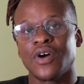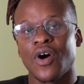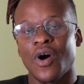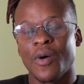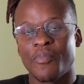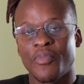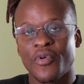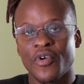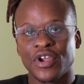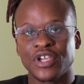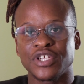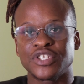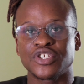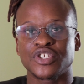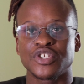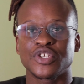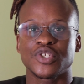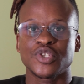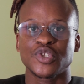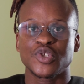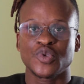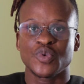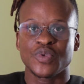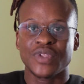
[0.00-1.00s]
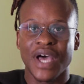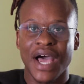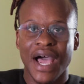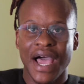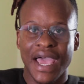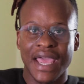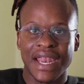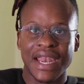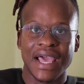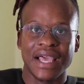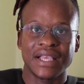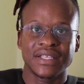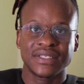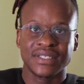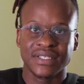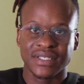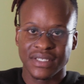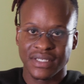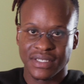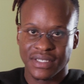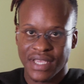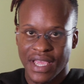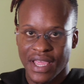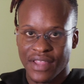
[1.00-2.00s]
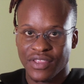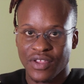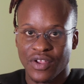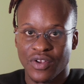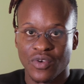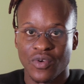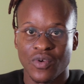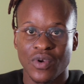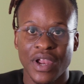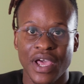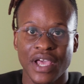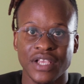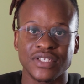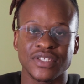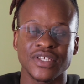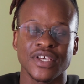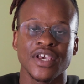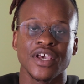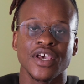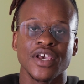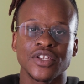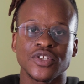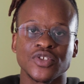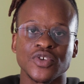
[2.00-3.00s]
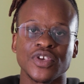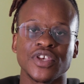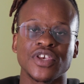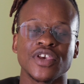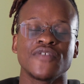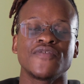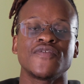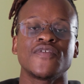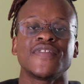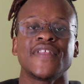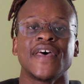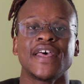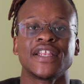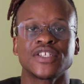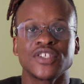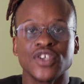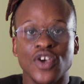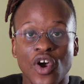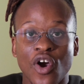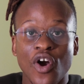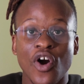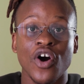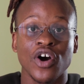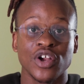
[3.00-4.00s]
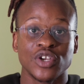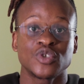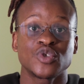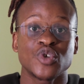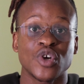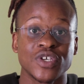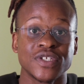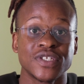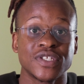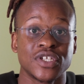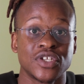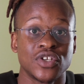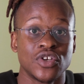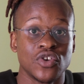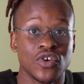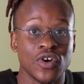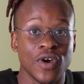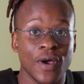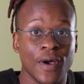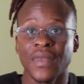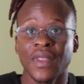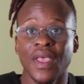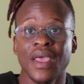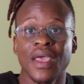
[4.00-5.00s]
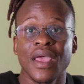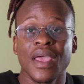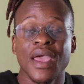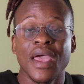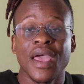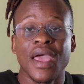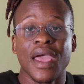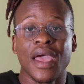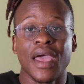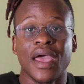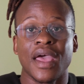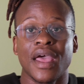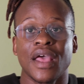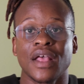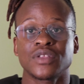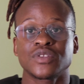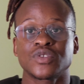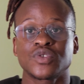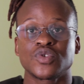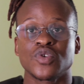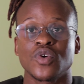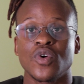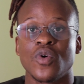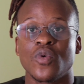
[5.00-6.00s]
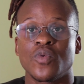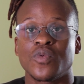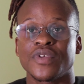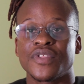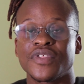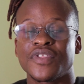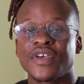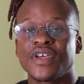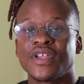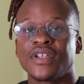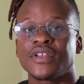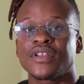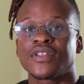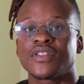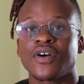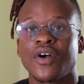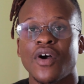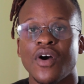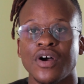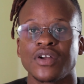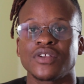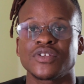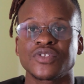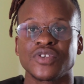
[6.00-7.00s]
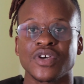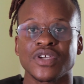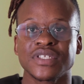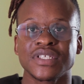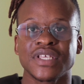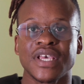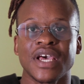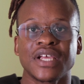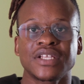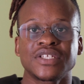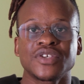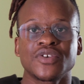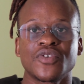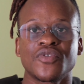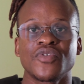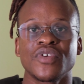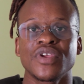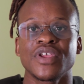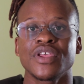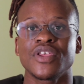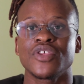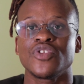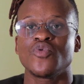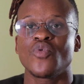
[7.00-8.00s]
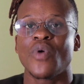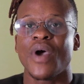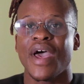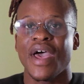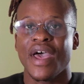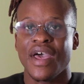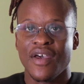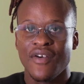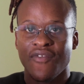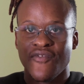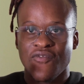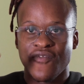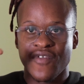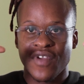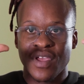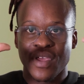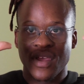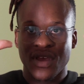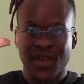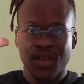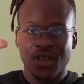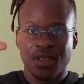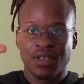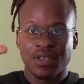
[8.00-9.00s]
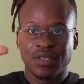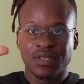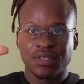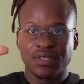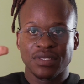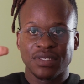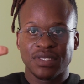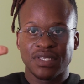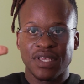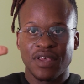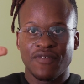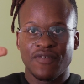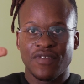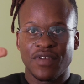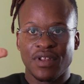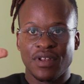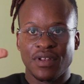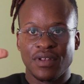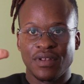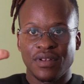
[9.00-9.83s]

operations to the highlights and the lowlights to give you that contrasted look. And so within the contrast category, you have 7